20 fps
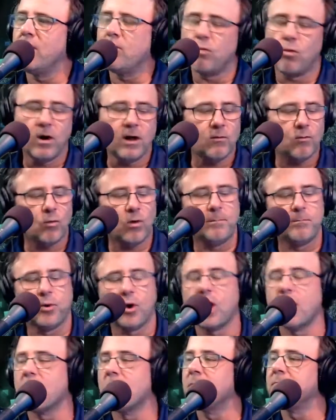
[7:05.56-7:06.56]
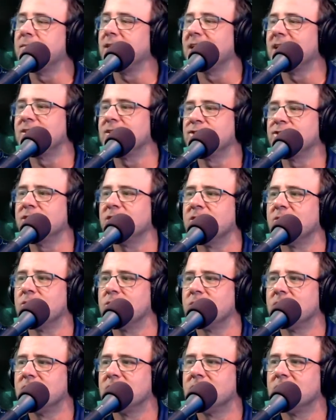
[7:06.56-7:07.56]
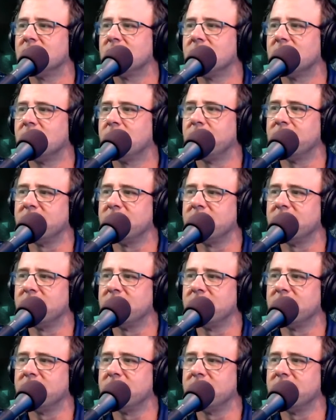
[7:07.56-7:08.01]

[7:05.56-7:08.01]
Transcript: what brought up that show? I mean,